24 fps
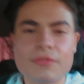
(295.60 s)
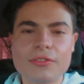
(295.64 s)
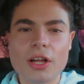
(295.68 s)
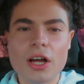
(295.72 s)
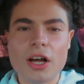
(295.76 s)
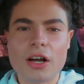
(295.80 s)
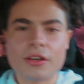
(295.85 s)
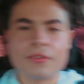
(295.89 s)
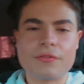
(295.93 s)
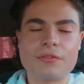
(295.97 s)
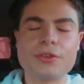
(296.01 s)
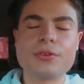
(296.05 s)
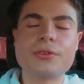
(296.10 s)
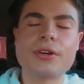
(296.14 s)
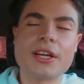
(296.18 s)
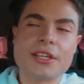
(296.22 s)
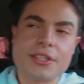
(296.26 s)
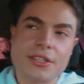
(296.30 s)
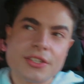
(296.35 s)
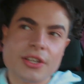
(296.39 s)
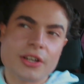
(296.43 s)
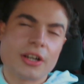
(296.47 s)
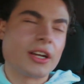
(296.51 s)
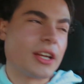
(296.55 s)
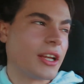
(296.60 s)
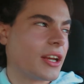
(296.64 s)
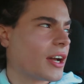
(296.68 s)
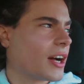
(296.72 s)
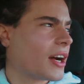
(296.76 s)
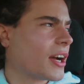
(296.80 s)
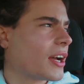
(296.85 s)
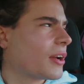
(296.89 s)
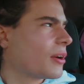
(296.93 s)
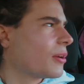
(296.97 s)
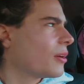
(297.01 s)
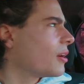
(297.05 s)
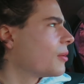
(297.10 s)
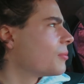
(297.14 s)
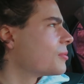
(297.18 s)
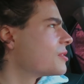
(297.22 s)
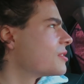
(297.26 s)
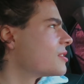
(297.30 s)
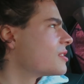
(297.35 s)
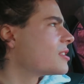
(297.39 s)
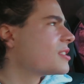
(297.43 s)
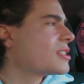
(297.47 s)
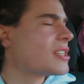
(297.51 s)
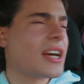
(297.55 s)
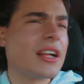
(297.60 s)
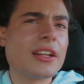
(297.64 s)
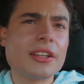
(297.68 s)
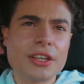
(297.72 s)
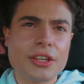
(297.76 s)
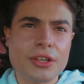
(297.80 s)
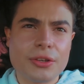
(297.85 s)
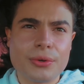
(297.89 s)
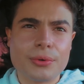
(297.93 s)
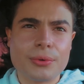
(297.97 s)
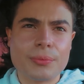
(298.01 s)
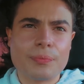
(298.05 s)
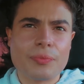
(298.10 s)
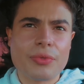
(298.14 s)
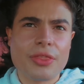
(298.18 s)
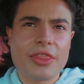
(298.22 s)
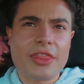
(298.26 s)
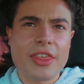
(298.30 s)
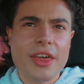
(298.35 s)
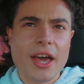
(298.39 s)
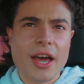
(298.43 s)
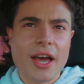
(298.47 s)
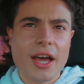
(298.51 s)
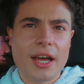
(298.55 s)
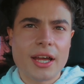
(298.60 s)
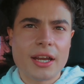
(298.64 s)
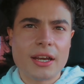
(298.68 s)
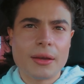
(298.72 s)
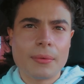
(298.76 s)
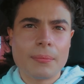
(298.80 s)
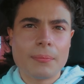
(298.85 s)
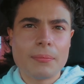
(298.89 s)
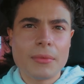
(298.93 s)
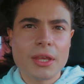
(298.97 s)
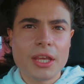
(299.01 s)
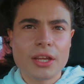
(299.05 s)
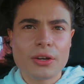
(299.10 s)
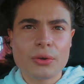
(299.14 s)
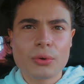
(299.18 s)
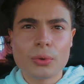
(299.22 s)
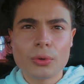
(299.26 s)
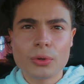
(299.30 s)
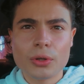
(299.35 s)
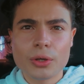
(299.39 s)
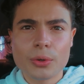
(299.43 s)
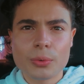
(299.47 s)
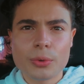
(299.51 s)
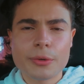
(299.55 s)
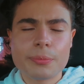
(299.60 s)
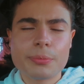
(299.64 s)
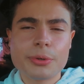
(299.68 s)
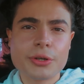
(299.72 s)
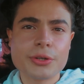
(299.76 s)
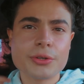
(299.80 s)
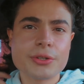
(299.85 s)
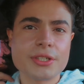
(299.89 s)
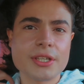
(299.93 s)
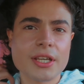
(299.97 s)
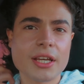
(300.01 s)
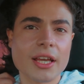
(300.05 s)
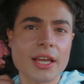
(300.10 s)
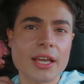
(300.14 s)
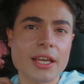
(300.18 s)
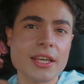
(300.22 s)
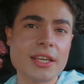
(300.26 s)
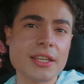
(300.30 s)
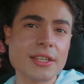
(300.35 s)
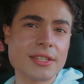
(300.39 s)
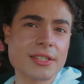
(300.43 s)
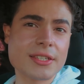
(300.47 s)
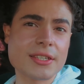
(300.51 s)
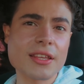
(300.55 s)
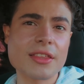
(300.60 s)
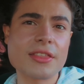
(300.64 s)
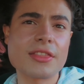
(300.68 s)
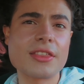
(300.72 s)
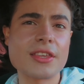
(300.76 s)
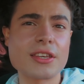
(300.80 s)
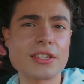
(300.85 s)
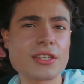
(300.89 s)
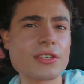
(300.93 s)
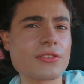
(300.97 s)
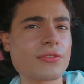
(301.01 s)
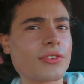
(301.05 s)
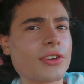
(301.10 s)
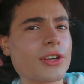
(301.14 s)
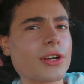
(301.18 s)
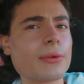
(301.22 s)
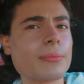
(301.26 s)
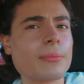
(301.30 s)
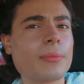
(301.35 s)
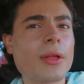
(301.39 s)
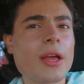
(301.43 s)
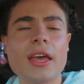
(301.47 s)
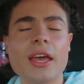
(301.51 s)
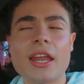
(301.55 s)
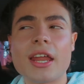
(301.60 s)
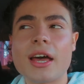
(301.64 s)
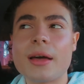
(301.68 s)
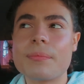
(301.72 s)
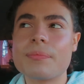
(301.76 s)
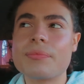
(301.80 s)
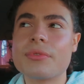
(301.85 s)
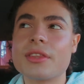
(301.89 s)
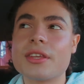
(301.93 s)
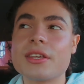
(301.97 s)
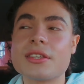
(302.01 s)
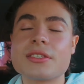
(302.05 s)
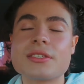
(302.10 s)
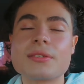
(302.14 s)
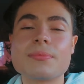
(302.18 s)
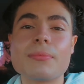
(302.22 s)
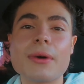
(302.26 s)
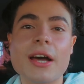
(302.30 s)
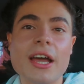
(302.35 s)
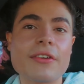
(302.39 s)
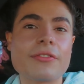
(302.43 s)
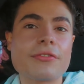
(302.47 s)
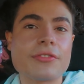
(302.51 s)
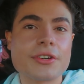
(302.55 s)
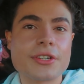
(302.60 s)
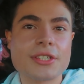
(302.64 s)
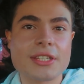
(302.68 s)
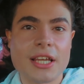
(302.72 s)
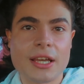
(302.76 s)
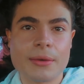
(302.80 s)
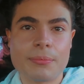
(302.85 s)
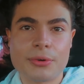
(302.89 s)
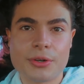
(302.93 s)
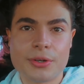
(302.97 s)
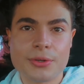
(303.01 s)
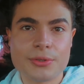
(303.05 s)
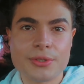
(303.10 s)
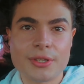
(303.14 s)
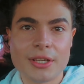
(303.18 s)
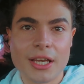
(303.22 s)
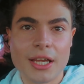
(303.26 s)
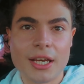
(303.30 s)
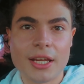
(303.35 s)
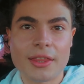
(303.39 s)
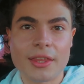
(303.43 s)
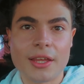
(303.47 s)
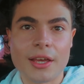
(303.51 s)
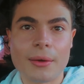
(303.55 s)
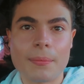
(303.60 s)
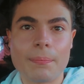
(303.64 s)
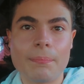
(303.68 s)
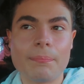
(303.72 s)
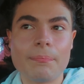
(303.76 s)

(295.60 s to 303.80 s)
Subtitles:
vlog, if you guys saw it, I was telling you that me and Julio were producing this film, and it's my first time producing anything.